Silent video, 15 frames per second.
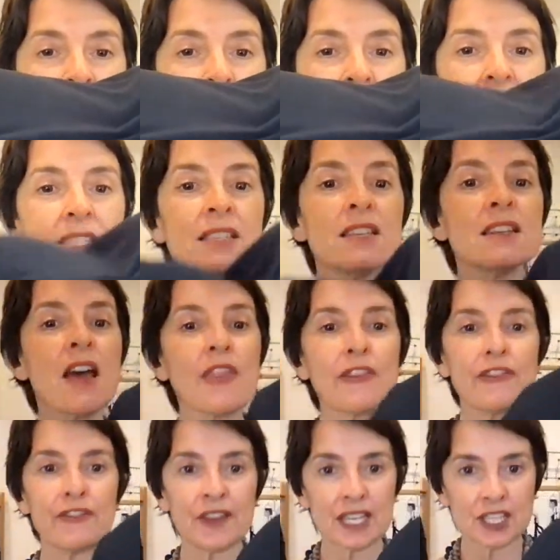So that's another
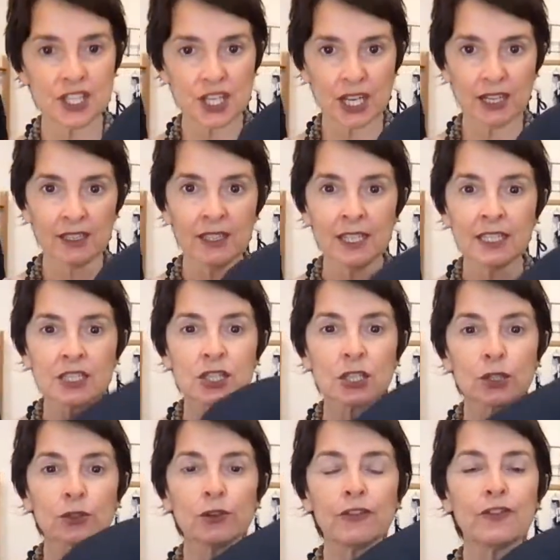feature to
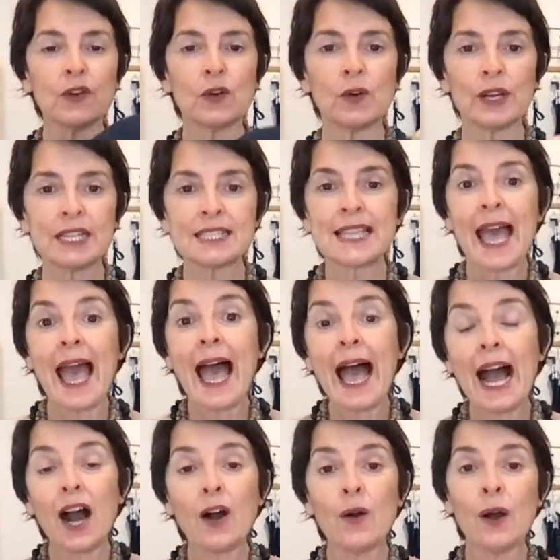look for, is
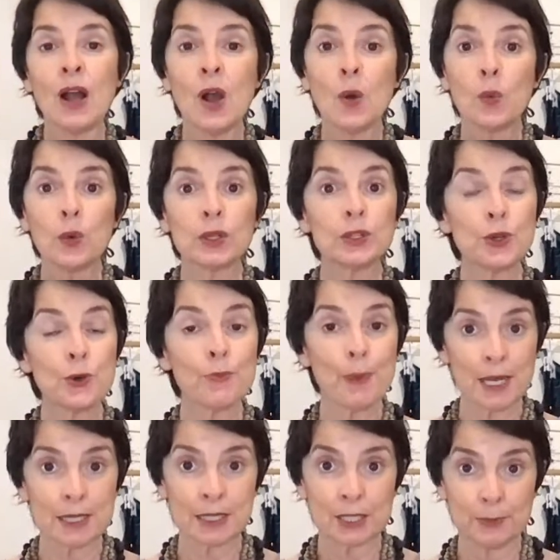how will your
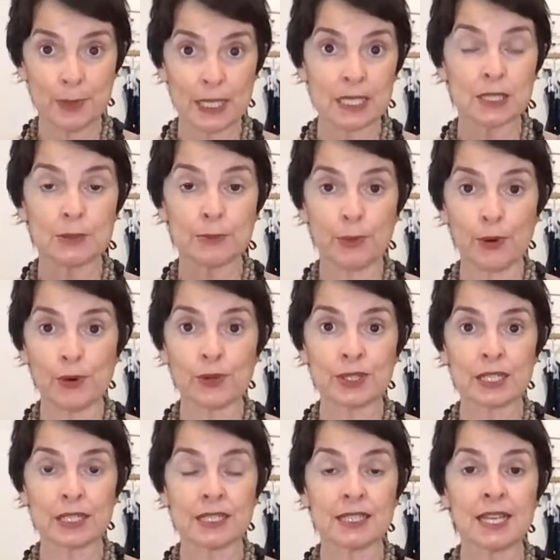bust be
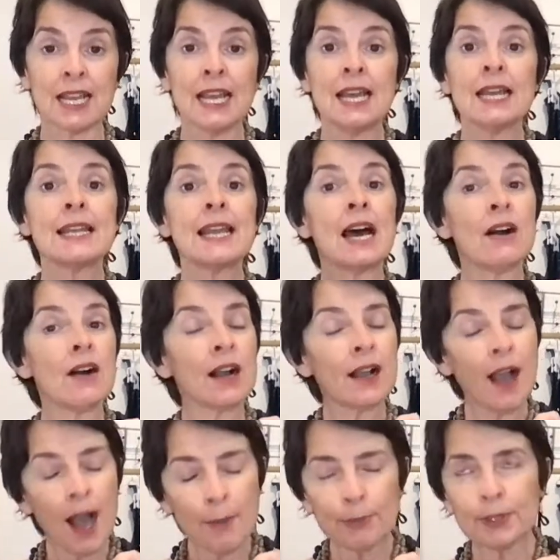supported. Now, a
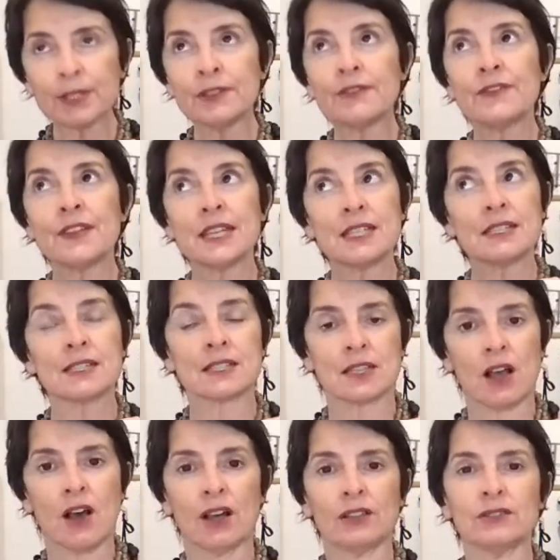couple of these
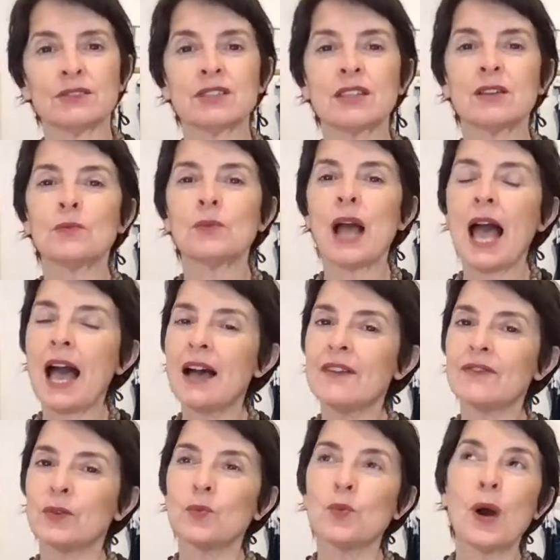styles
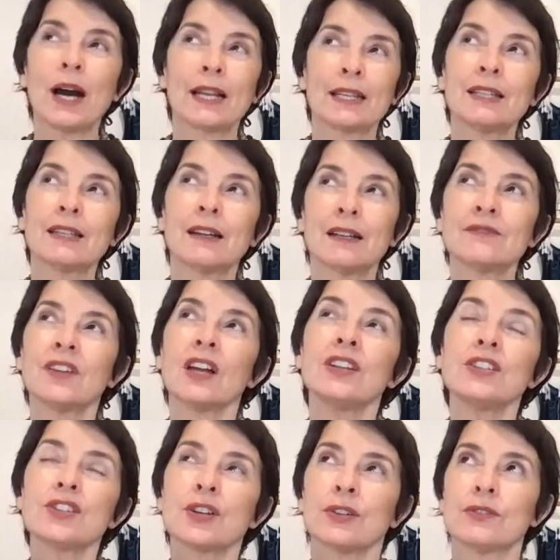have one, I've
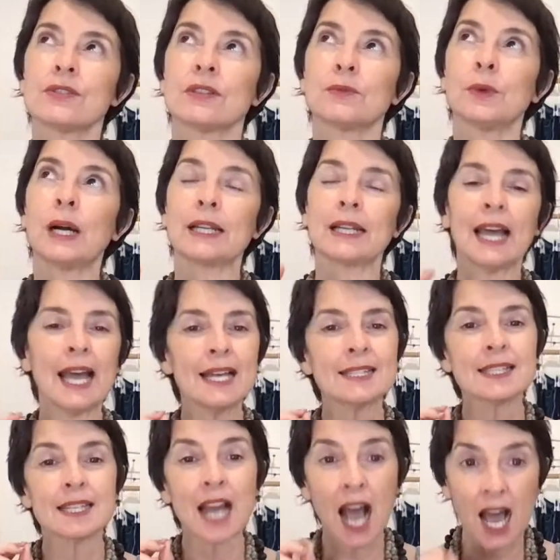only chosen one,
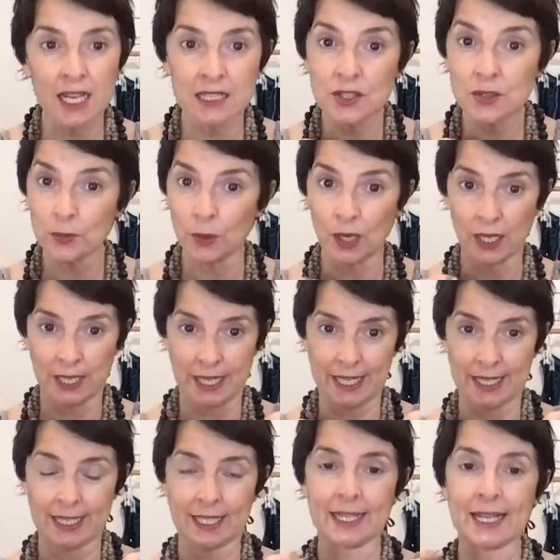has an underwire
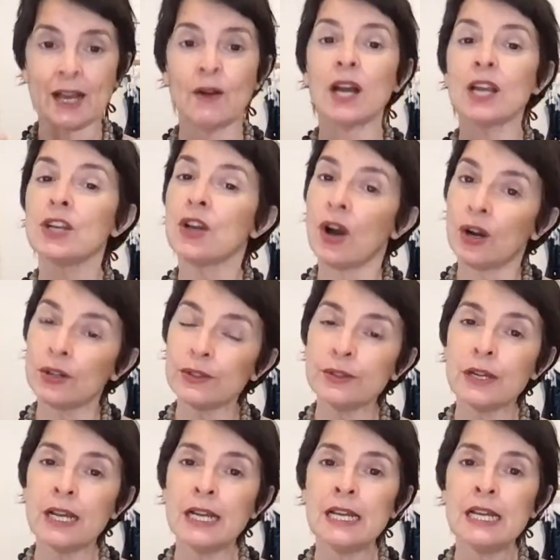in it. Now, I
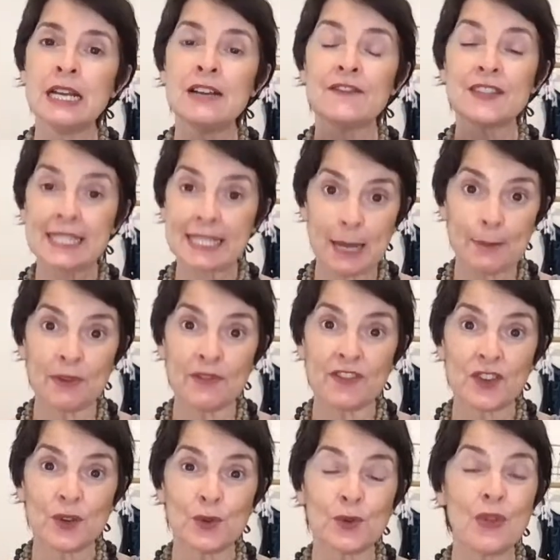know for some of
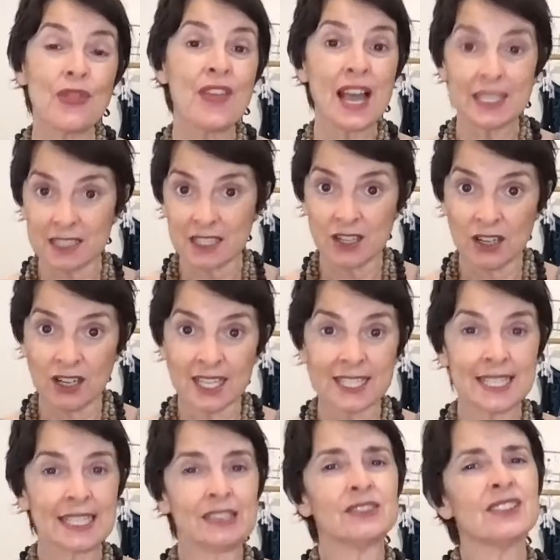you that's not
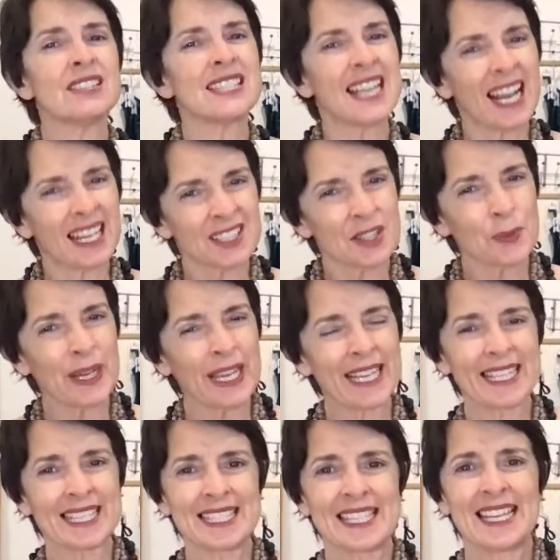ideal because the
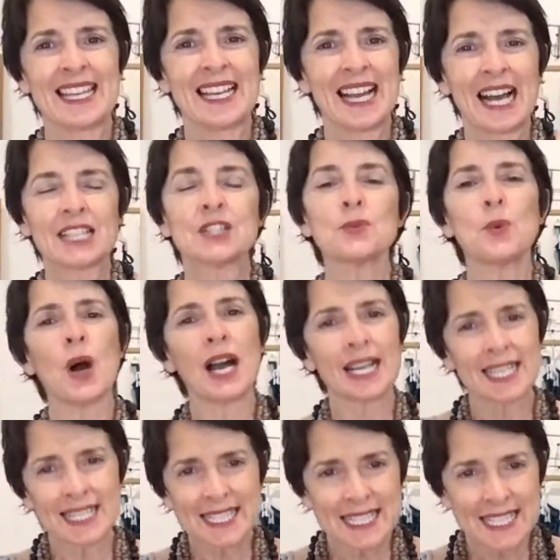
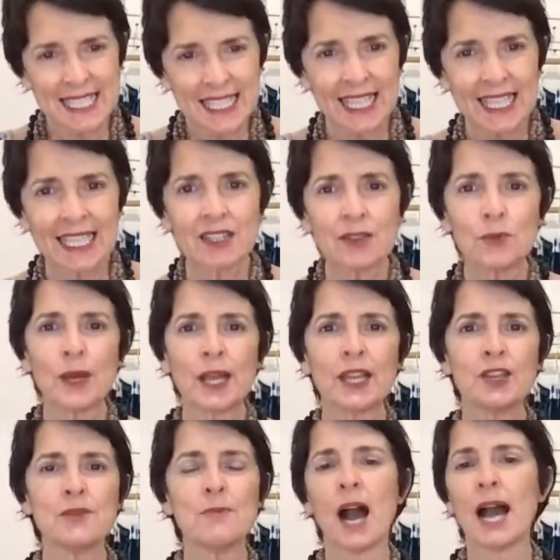underwire can dig in where
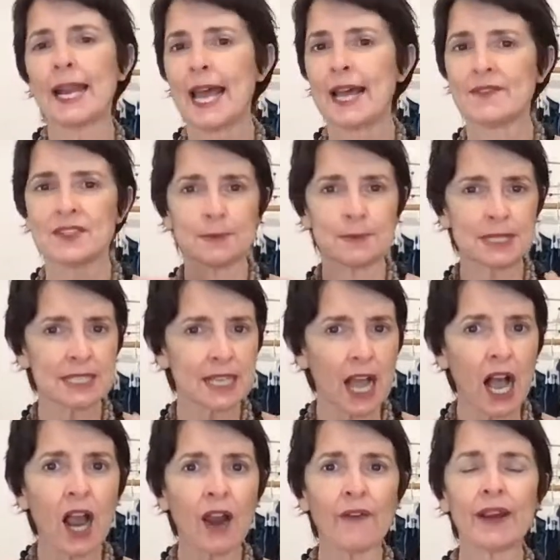you might have some
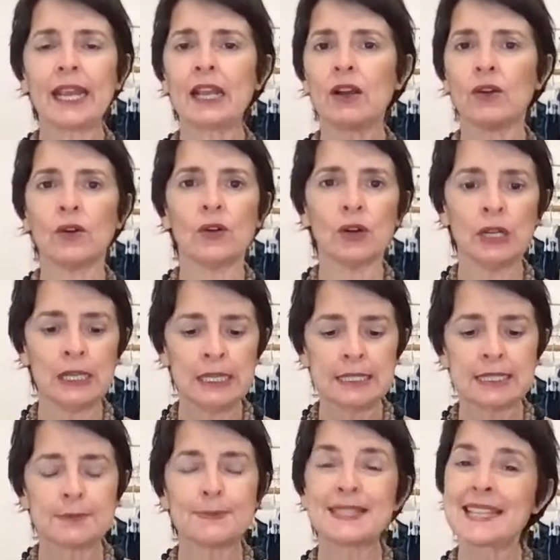scarring or
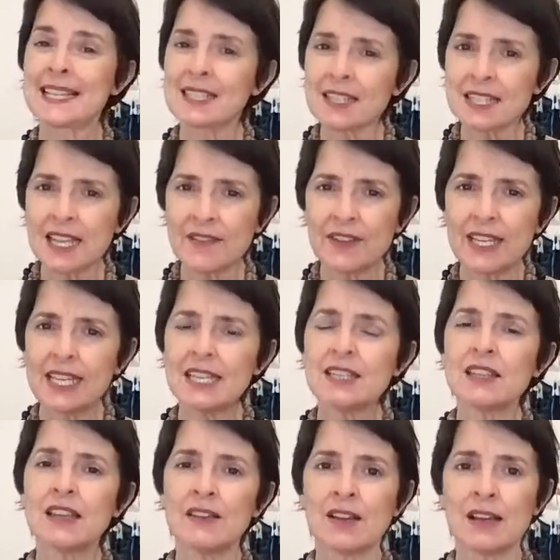some
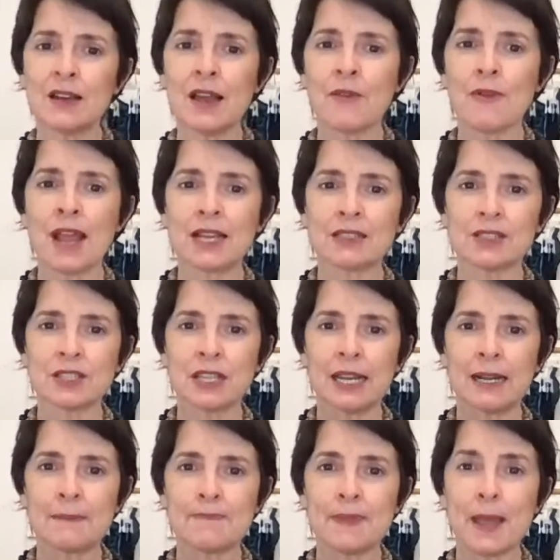sensitivity around
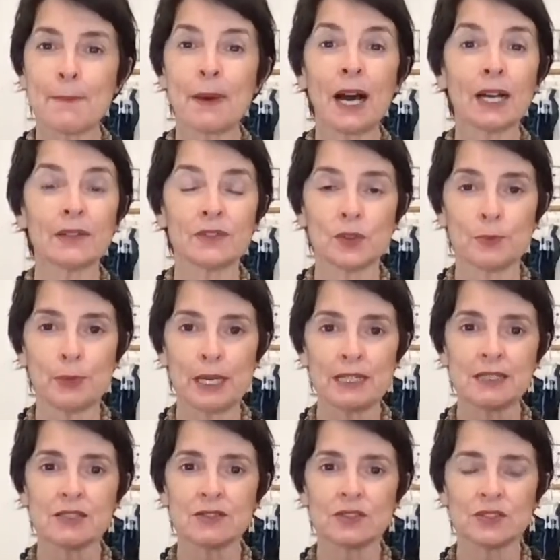that part of your
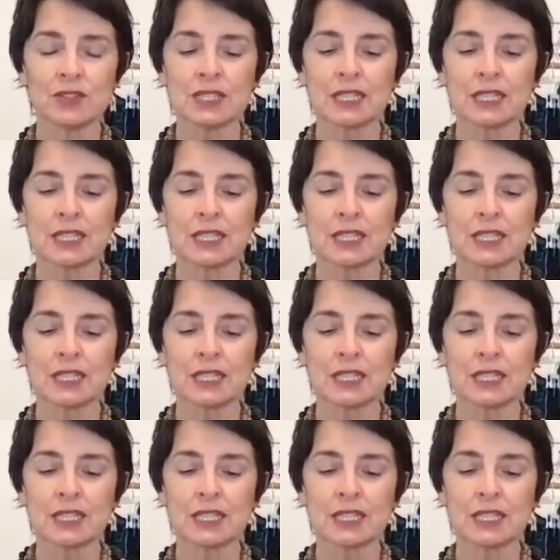bust on your